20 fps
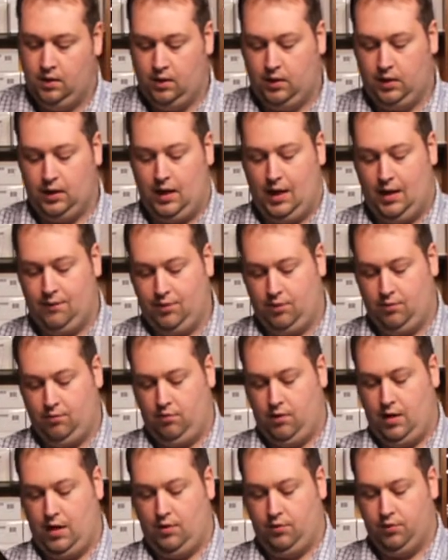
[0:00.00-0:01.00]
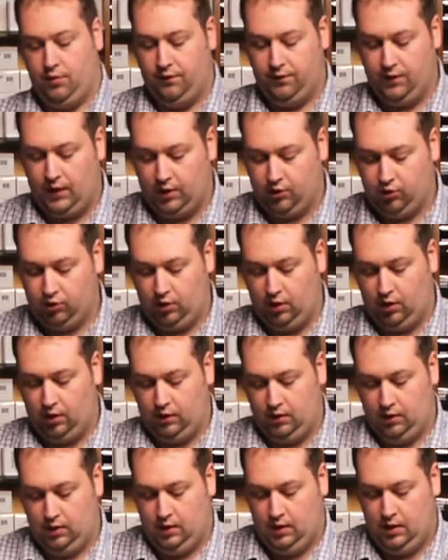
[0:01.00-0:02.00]
I could have it round the flash gun
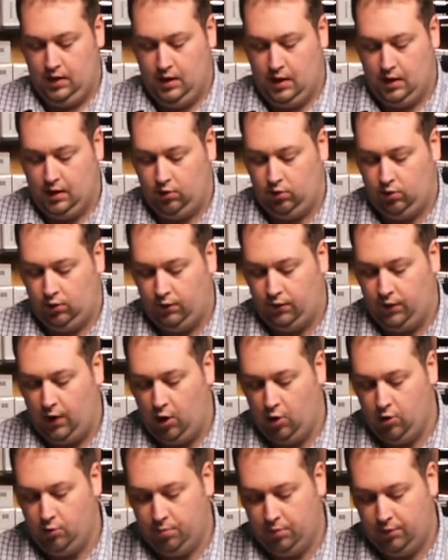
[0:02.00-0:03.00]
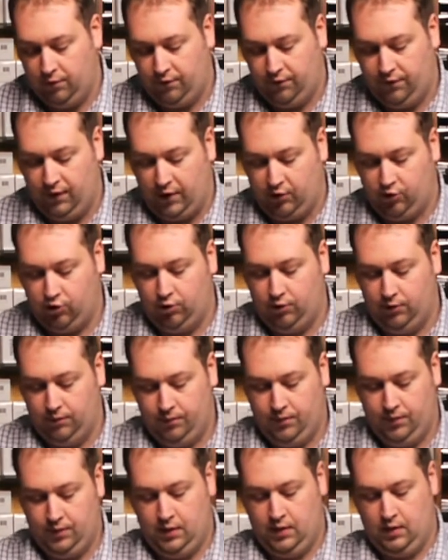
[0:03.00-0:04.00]
in a sort of open fashion,
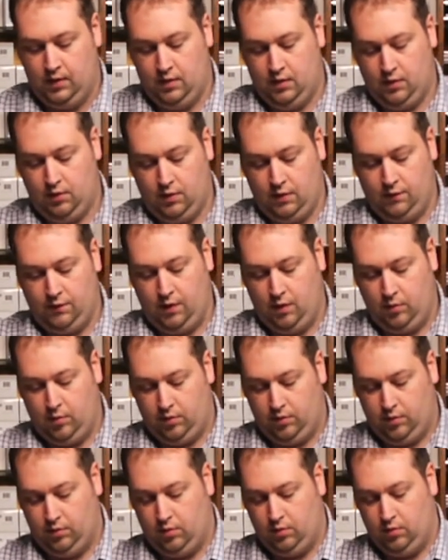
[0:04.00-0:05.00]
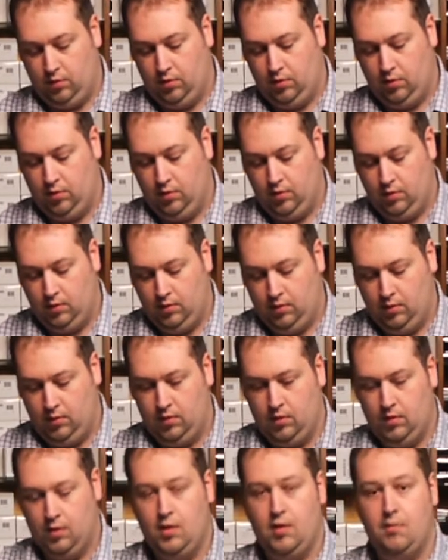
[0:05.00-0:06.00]
so if I was to
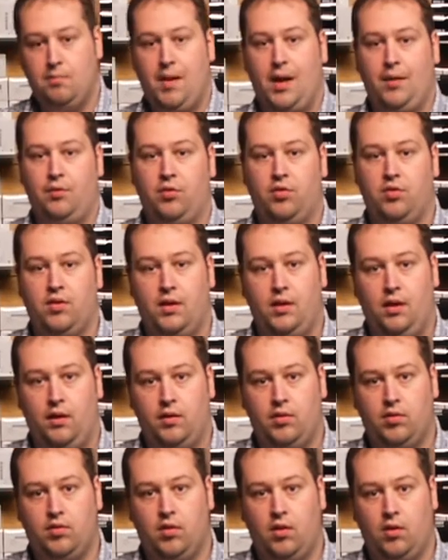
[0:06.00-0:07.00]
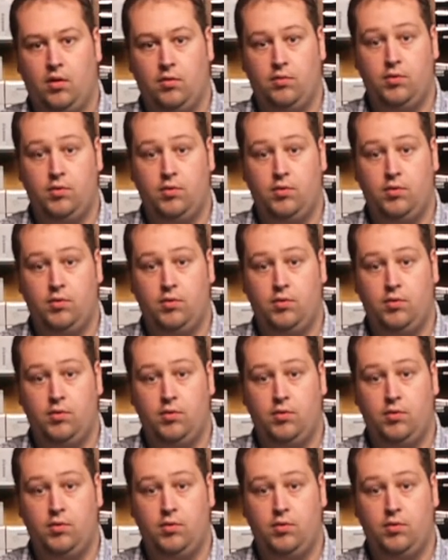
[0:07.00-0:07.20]
bounce it like so.